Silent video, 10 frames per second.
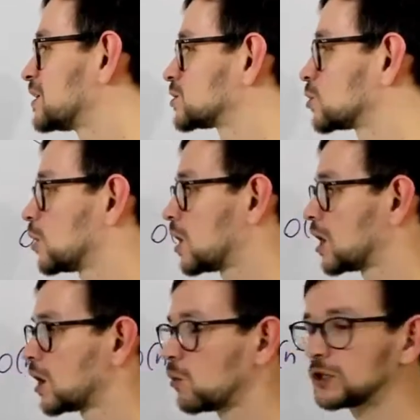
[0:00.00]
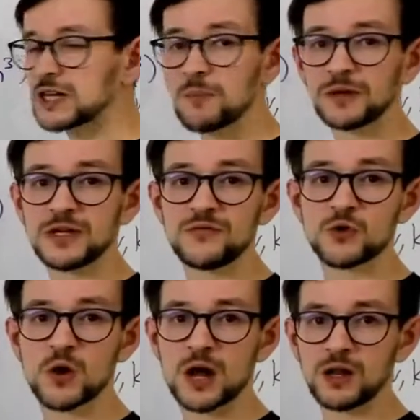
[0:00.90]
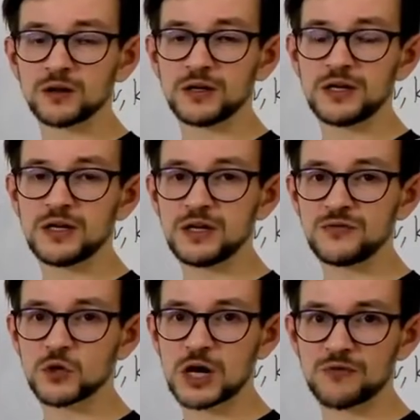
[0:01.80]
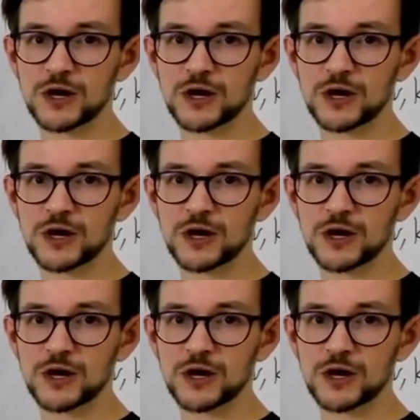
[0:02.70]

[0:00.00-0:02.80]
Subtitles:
So what happens if your graph